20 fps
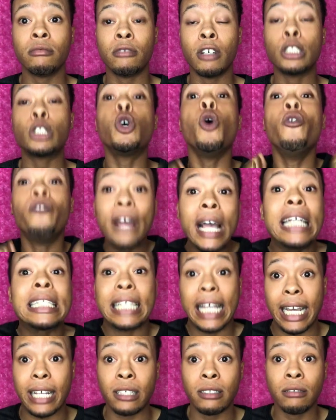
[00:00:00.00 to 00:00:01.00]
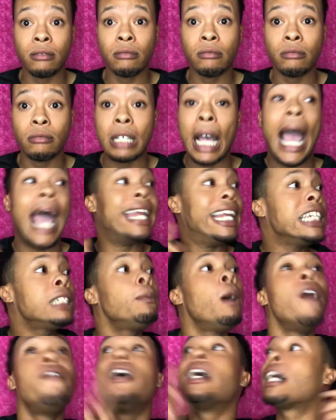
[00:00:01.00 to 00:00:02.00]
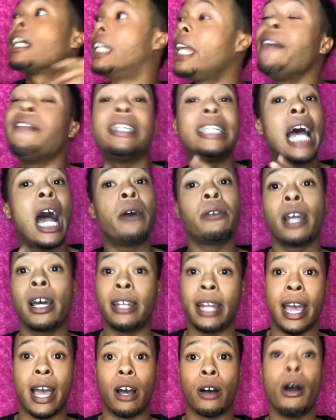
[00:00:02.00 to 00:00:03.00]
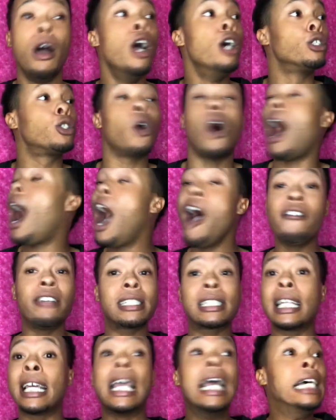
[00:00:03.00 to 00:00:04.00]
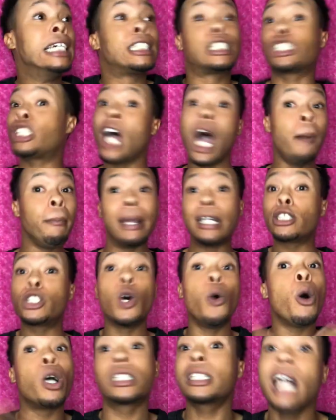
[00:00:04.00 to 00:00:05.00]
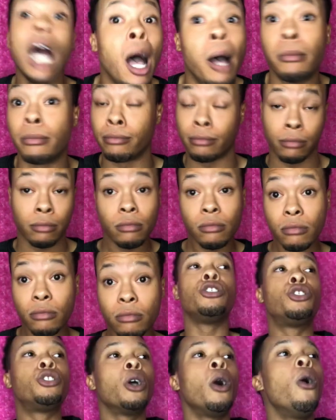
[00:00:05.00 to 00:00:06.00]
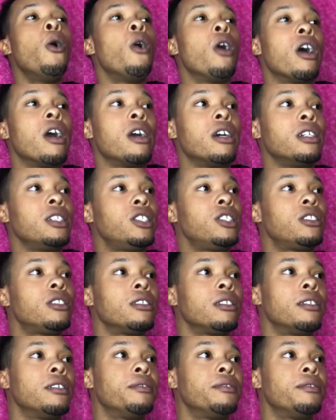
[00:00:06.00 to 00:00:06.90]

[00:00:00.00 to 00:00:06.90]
to visit, and this motherfucker living down there now. So obviously, something is doing something. George,